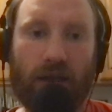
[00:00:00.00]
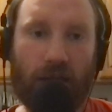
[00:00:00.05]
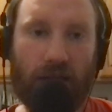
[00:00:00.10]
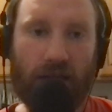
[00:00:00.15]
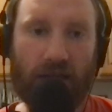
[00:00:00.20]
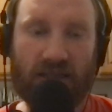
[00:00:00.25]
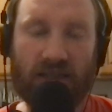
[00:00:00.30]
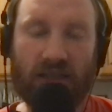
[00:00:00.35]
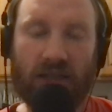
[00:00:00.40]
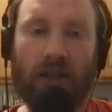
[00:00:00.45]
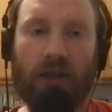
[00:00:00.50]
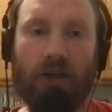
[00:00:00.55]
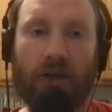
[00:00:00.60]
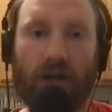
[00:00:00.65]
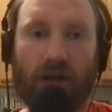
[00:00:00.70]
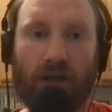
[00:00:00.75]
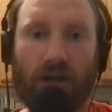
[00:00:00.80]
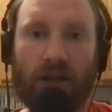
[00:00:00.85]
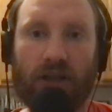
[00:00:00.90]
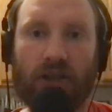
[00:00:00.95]
It's
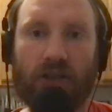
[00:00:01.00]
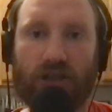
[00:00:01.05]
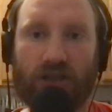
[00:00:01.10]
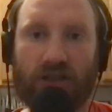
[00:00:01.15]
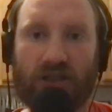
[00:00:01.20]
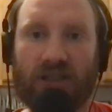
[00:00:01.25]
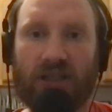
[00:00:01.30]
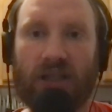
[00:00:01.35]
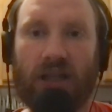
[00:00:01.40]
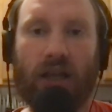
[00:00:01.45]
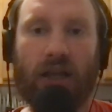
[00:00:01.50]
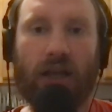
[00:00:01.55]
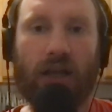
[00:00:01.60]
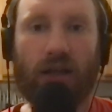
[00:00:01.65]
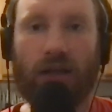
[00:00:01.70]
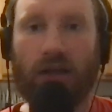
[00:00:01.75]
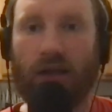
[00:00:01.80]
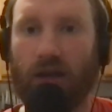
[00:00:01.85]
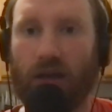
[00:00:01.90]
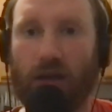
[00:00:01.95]
literally just
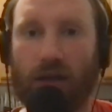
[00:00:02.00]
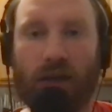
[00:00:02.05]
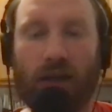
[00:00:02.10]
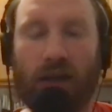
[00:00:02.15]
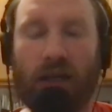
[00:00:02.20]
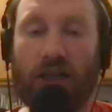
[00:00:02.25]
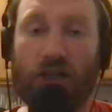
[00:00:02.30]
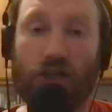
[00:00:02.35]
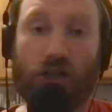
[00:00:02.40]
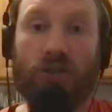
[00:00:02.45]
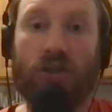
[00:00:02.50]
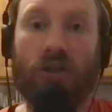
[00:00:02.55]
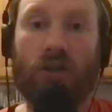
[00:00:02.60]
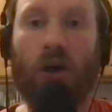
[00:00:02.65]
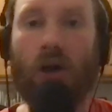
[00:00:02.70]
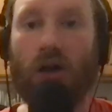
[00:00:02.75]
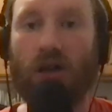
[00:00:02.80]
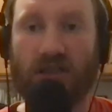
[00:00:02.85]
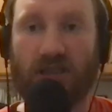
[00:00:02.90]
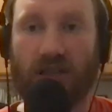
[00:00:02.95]
like he just
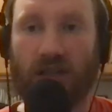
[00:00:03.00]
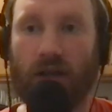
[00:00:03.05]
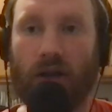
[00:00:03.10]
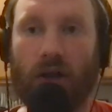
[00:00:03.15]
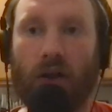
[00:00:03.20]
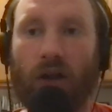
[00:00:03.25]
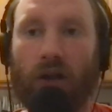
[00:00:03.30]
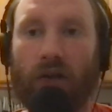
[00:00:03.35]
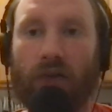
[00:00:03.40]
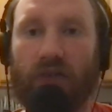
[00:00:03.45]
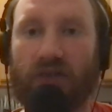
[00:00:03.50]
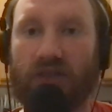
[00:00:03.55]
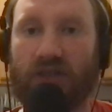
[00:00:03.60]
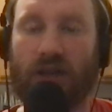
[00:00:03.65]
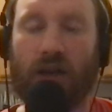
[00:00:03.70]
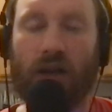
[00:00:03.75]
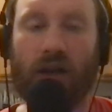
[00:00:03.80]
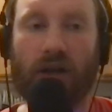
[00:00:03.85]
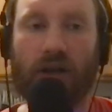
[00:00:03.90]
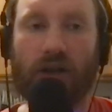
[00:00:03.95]
lost it all of a
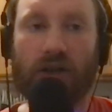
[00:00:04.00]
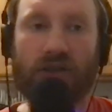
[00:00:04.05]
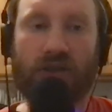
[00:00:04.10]
sudden.